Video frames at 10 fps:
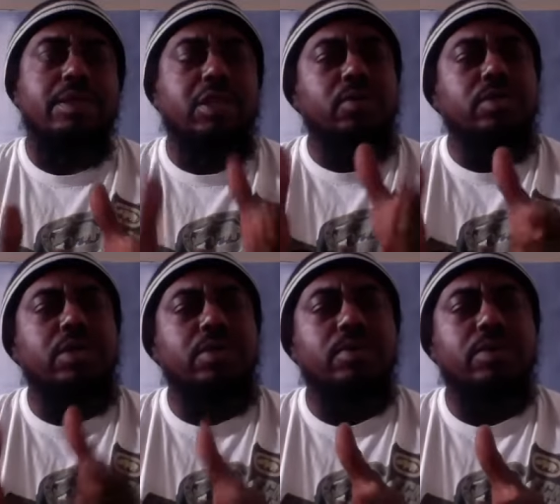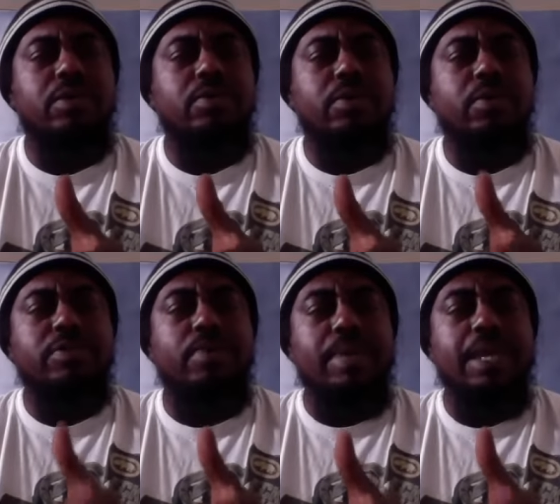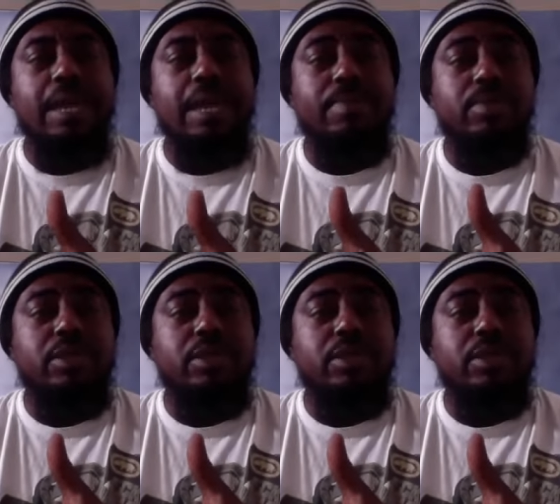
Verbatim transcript: to to to to, to be able